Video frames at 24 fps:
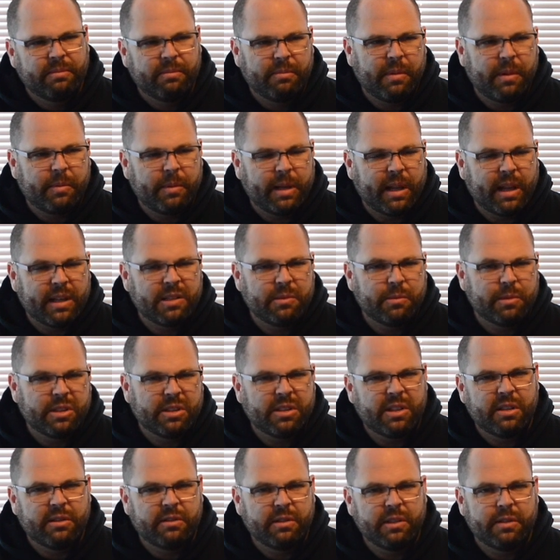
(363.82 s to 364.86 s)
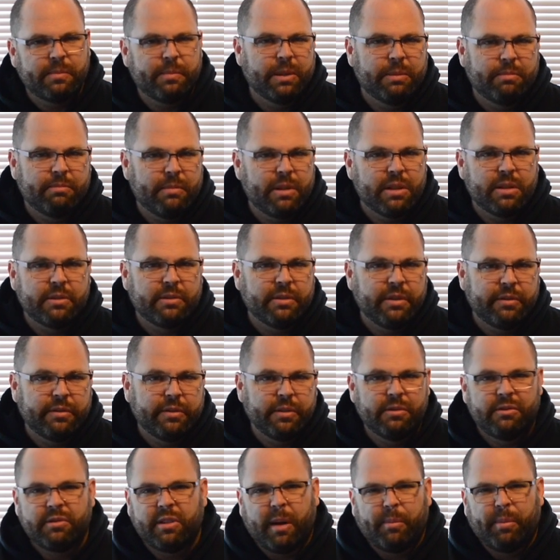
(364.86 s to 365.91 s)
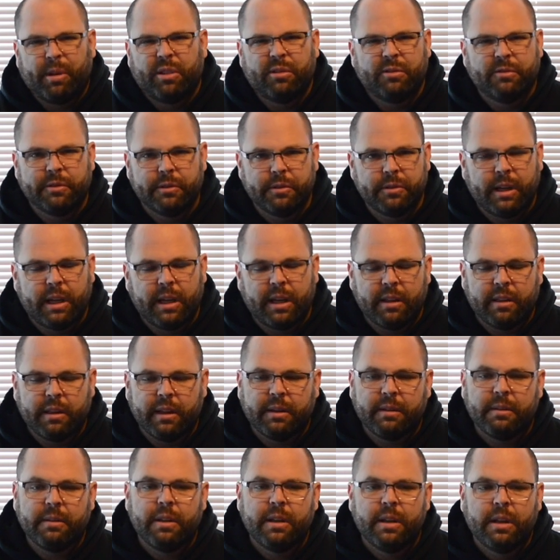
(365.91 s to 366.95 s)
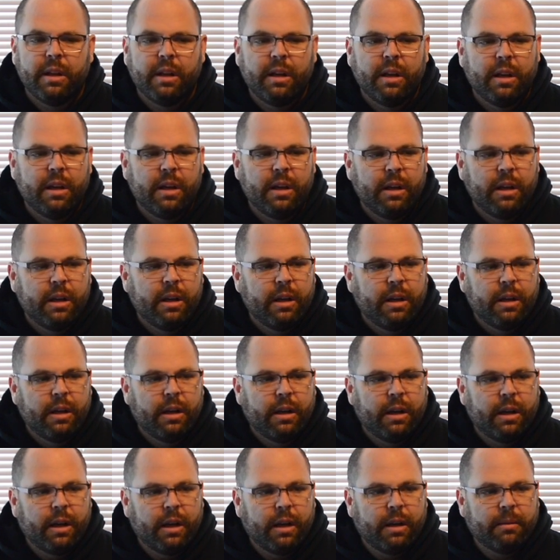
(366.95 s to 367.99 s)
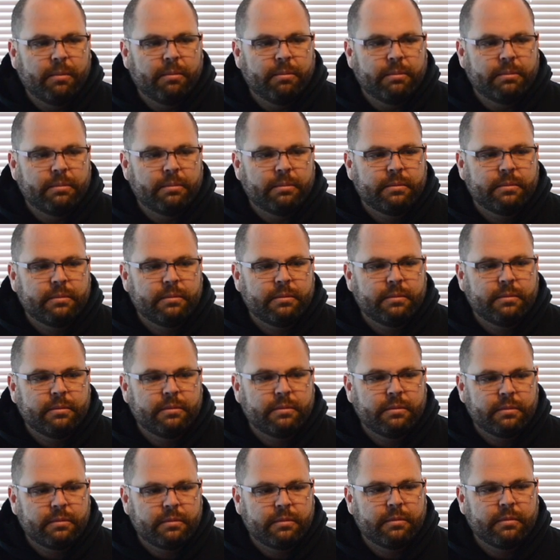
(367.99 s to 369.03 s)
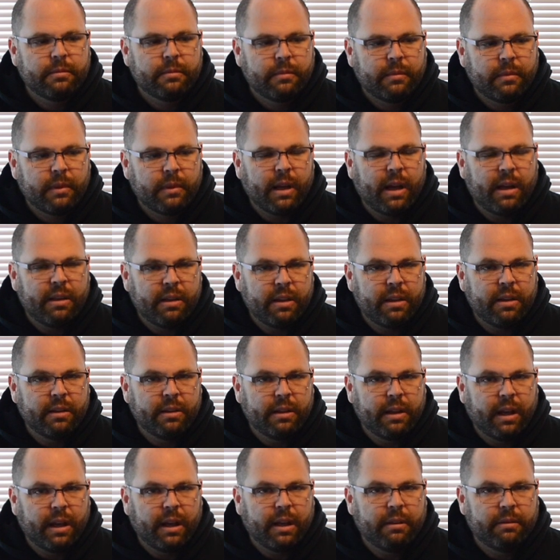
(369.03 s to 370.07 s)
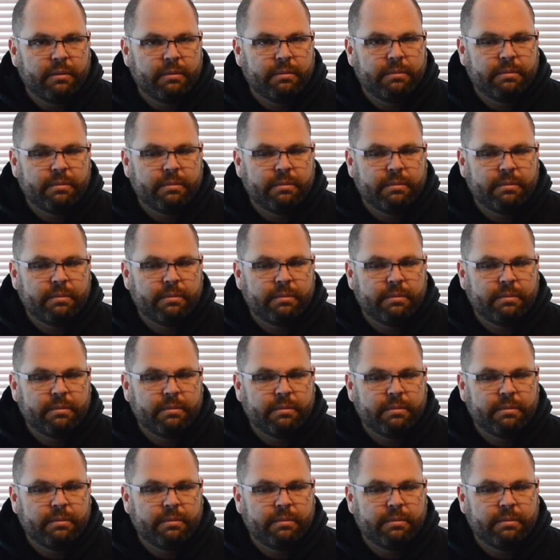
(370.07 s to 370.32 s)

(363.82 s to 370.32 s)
maybe not so much citrus, but mystery fruit, tropical fruit kind of thing, I think you'll dig it.